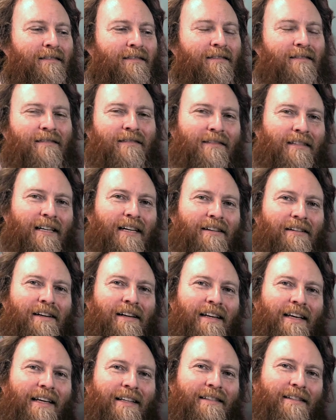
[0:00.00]
how are you going
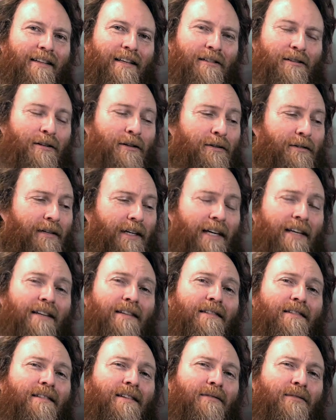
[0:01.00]
to get to this note?
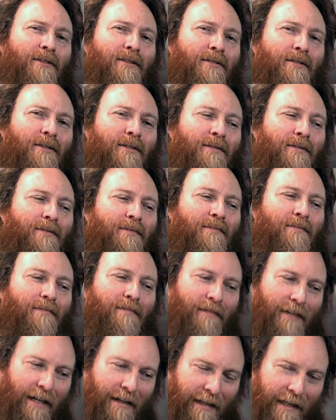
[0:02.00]
And if you don't know
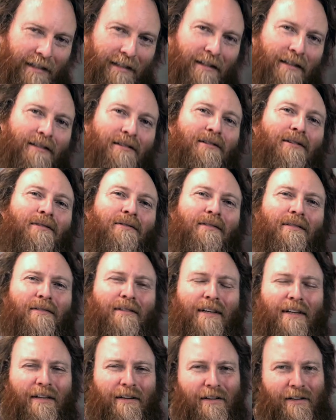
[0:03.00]
how to get to this note,
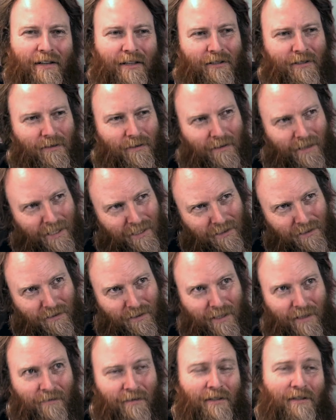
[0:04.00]
how are you going to tune this
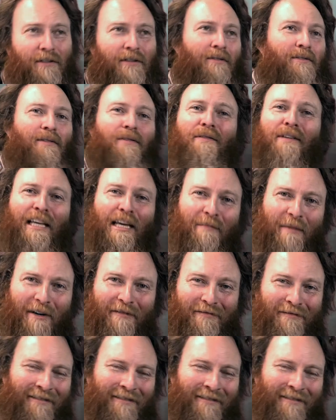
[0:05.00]
string, which you don't know the name of?